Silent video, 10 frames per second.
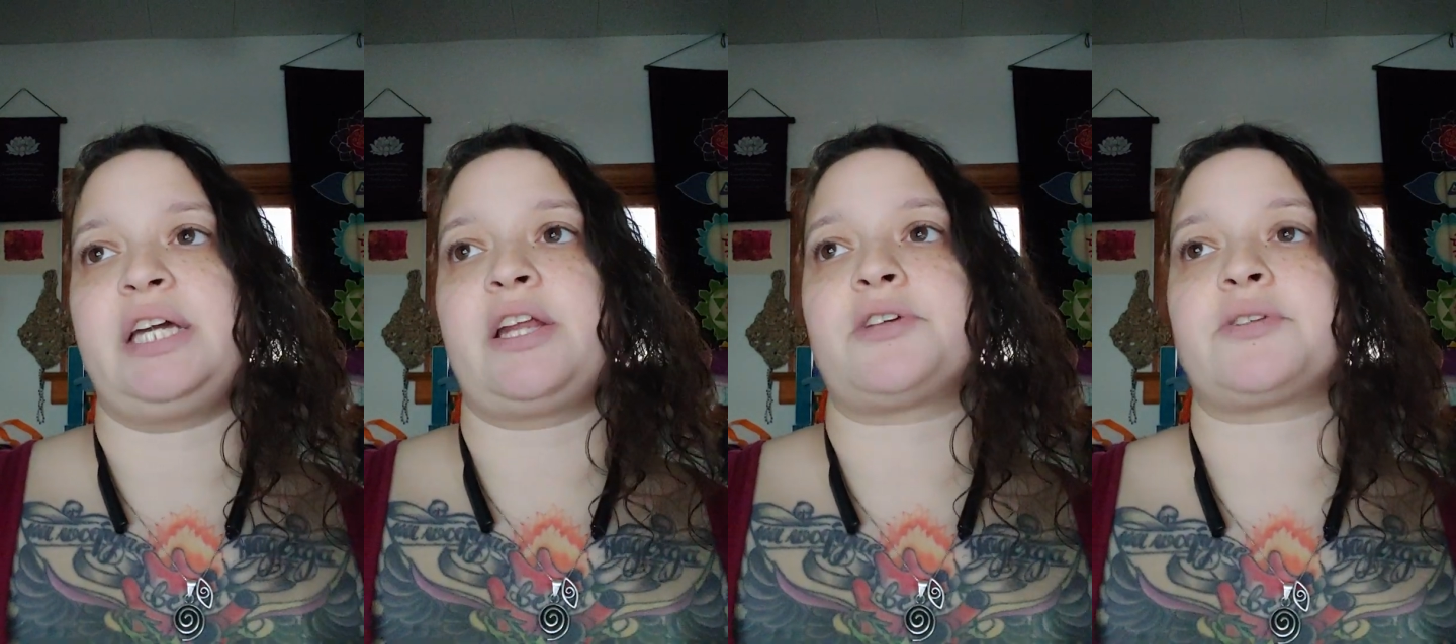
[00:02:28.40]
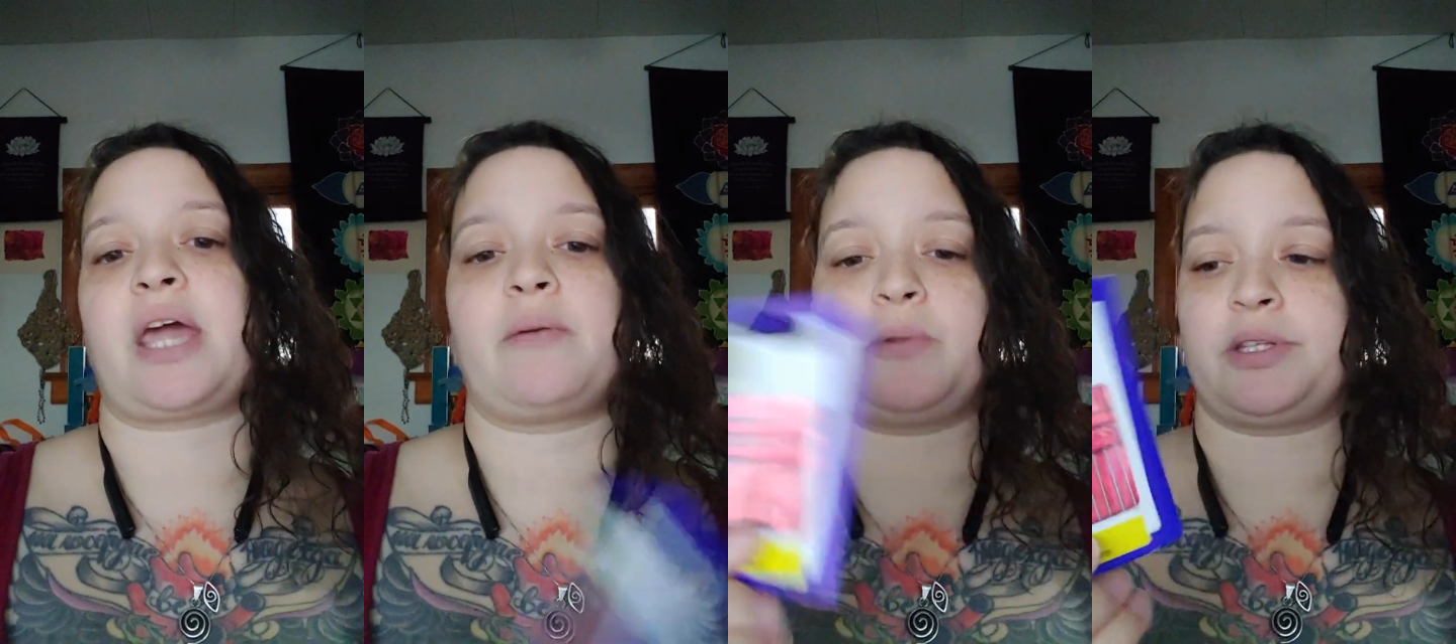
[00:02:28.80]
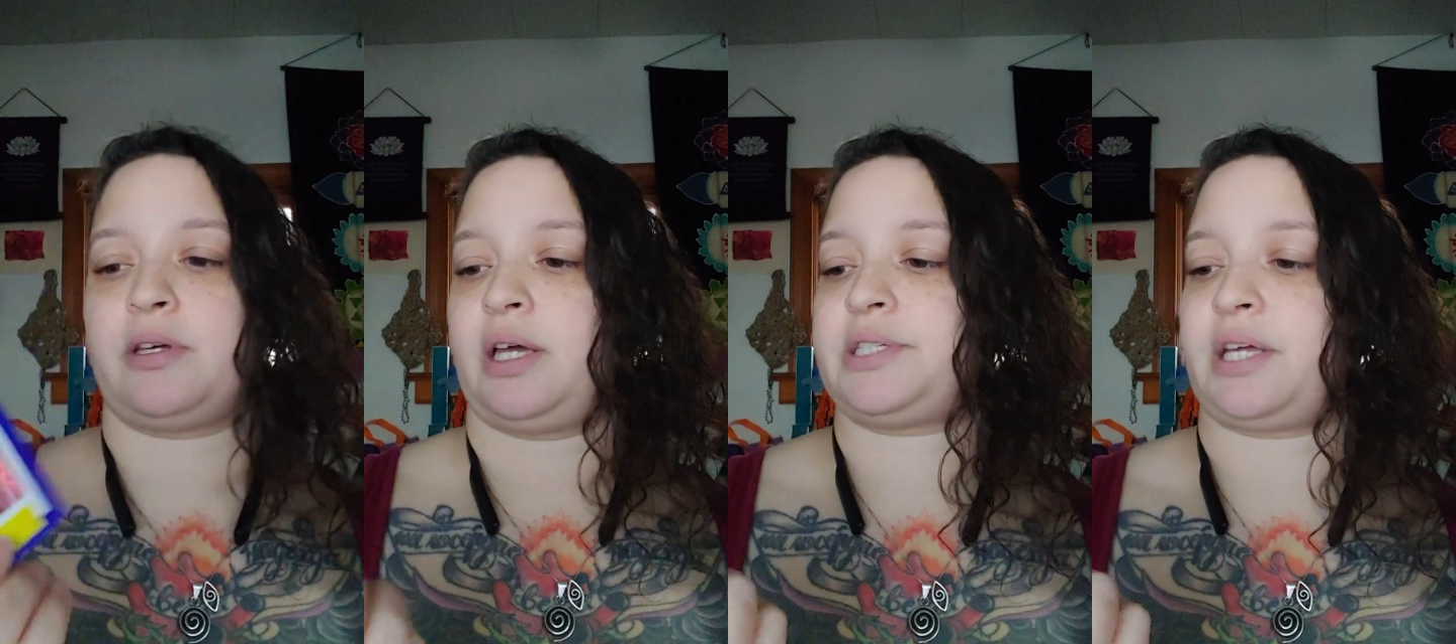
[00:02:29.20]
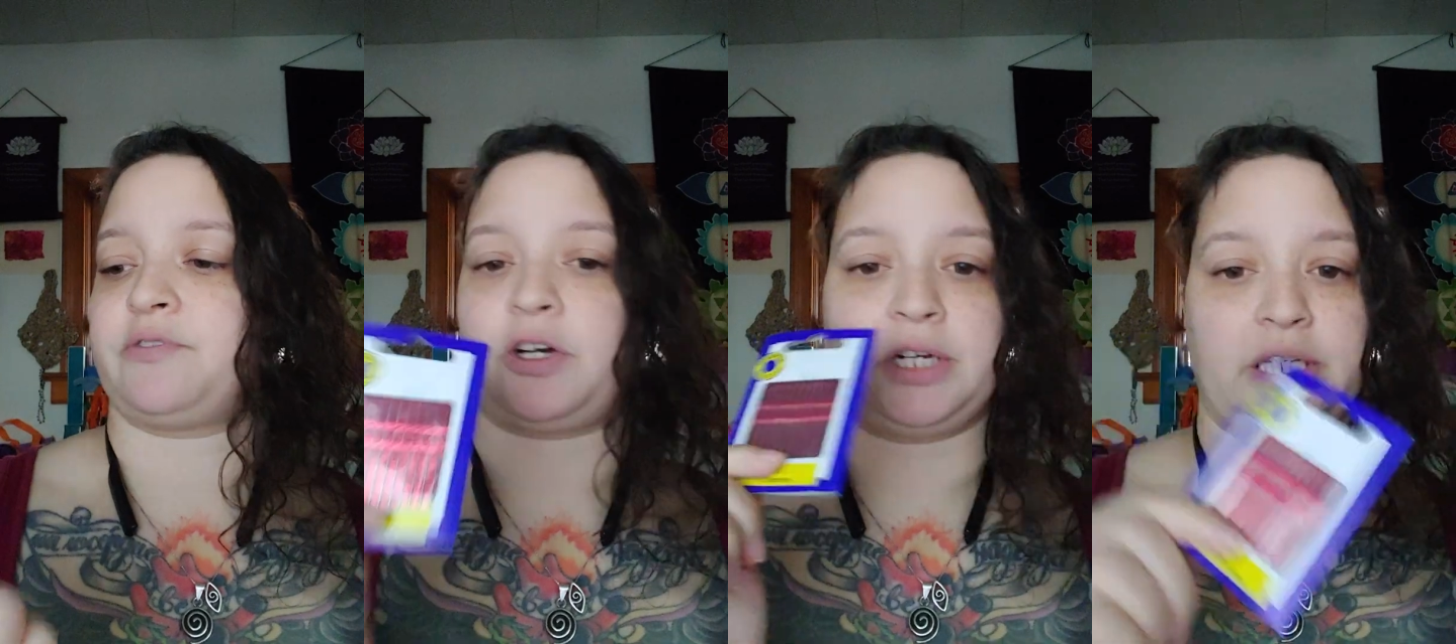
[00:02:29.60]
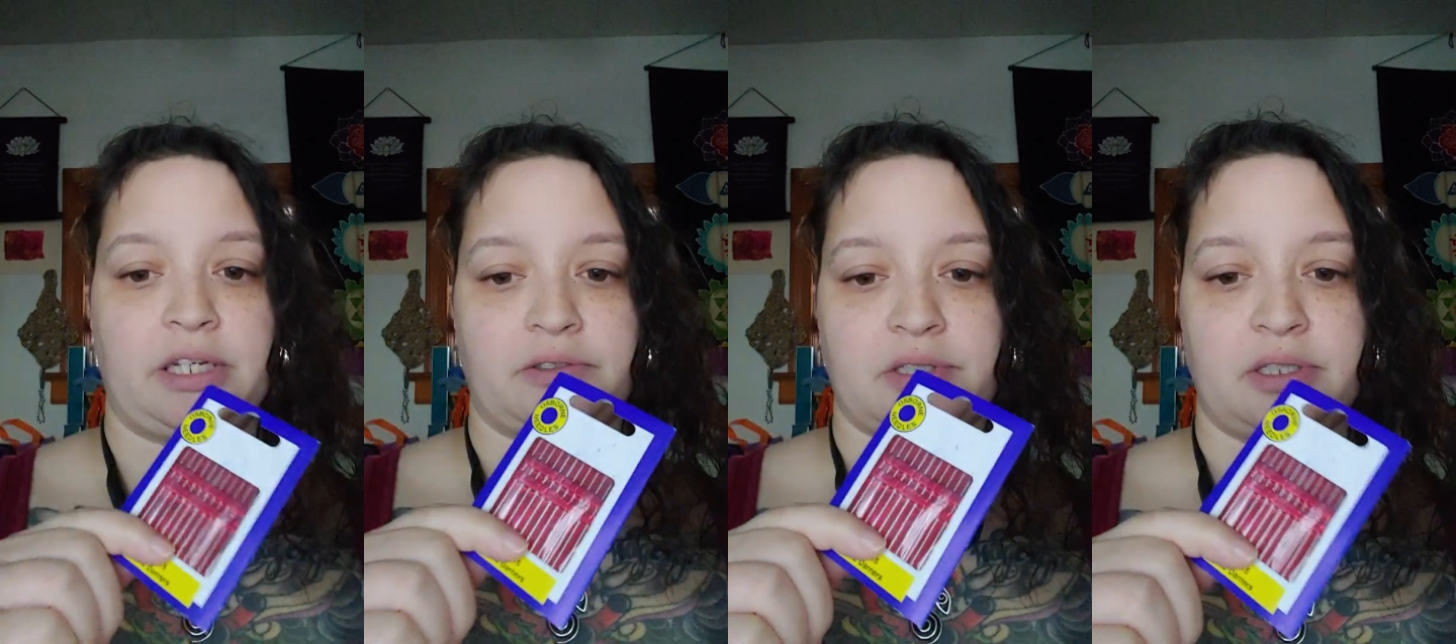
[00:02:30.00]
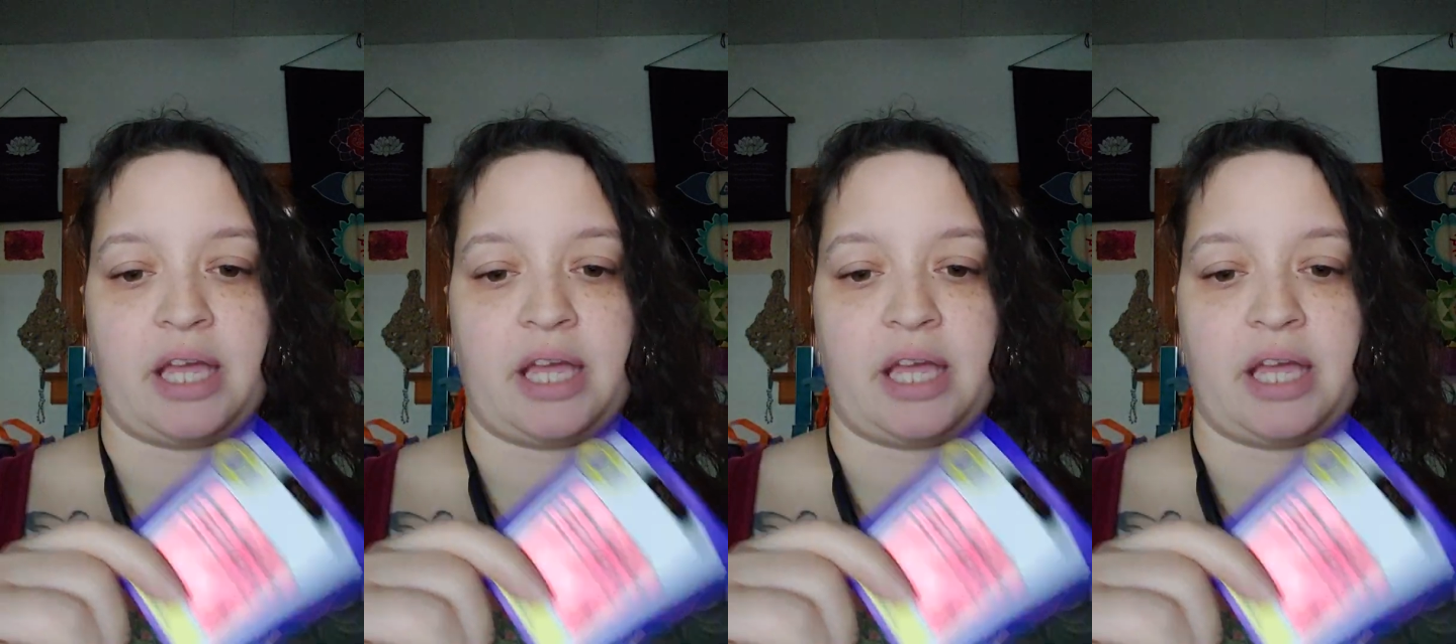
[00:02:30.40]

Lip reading: it also came with a set of darning needles.